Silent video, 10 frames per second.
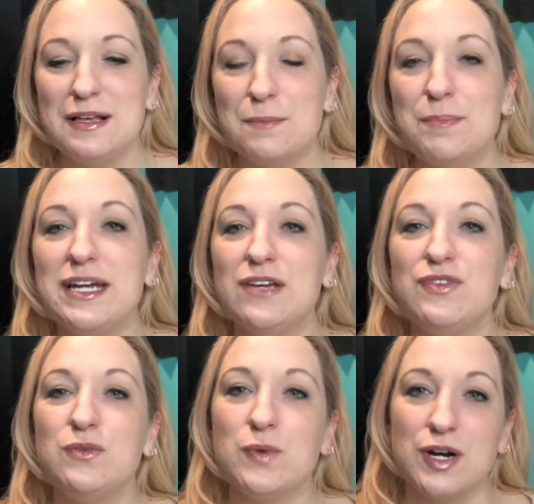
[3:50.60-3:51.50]
but if
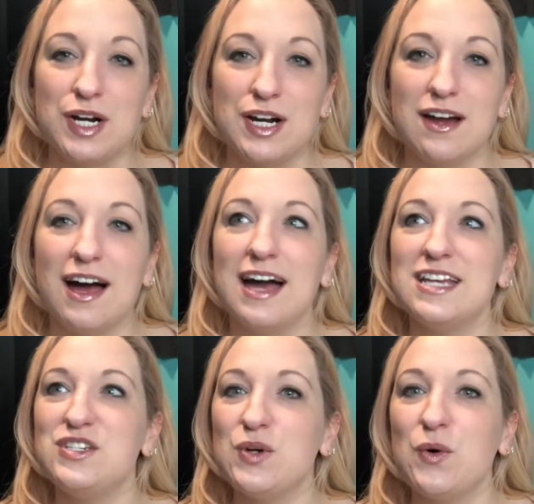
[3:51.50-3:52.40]
it were, I
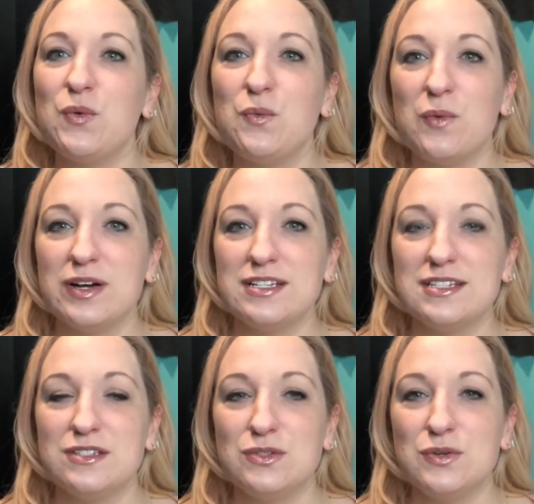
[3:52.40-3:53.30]
don't
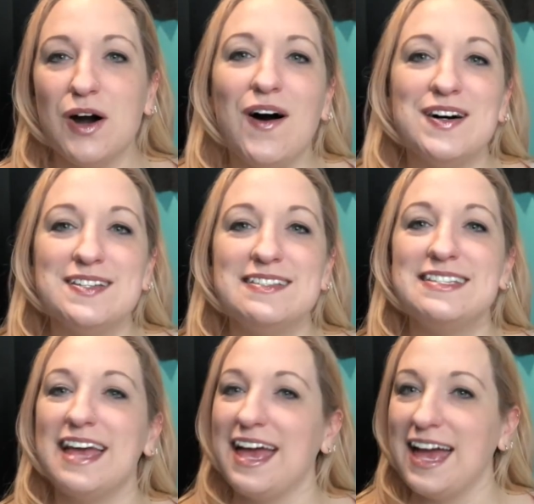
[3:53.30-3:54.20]
want to cause
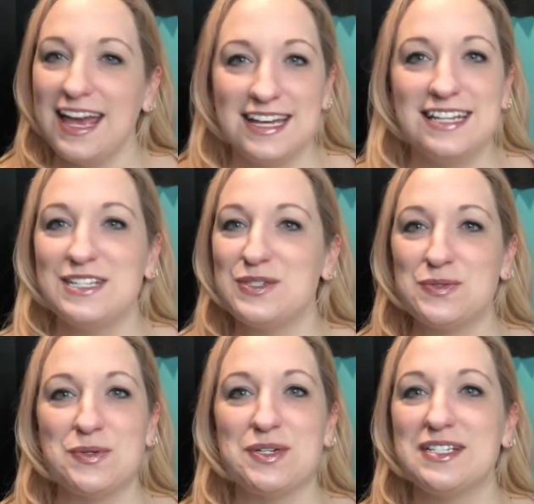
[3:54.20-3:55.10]
any
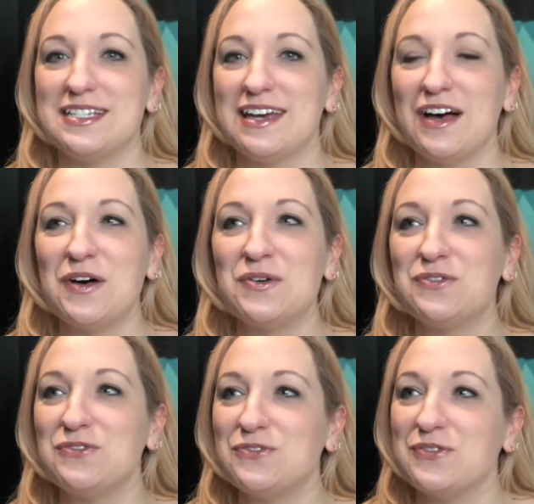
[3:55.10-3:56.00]
sort of
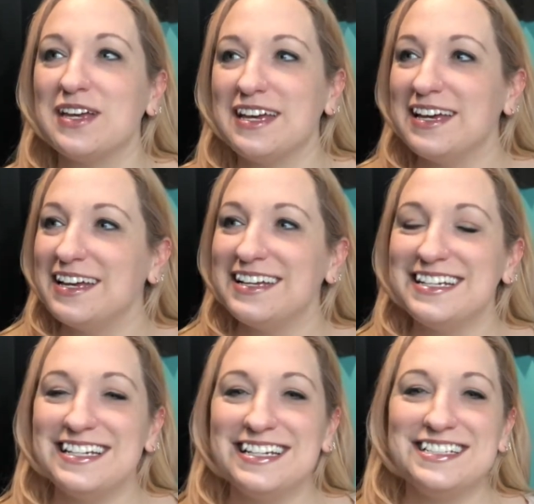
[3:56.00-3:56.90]

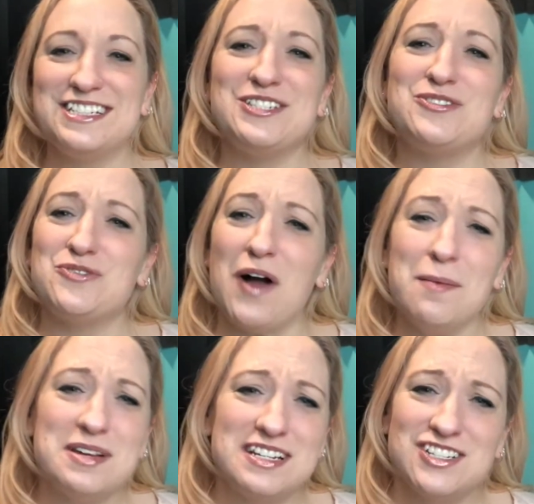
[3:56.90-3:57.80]
just
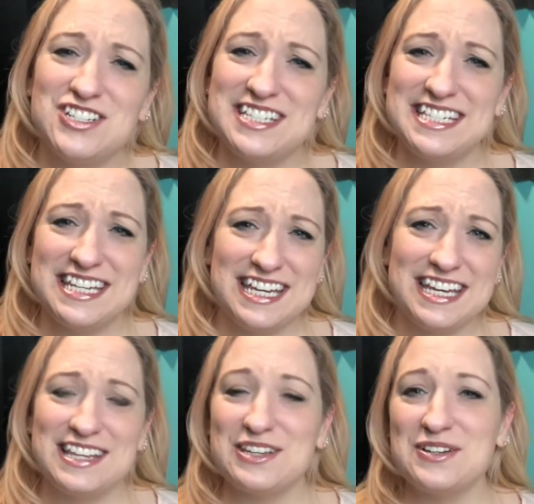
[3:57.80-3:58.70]
drama, just
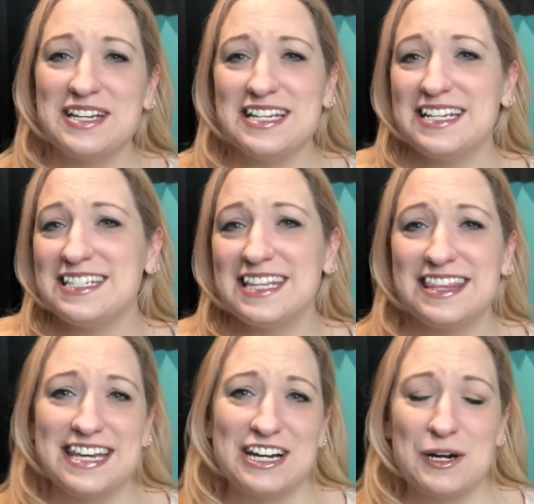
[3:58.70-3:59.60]
he. There, it isn't
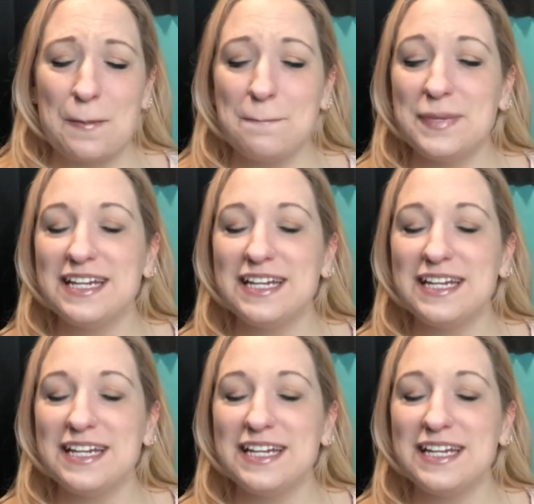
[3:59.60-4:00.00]
there. But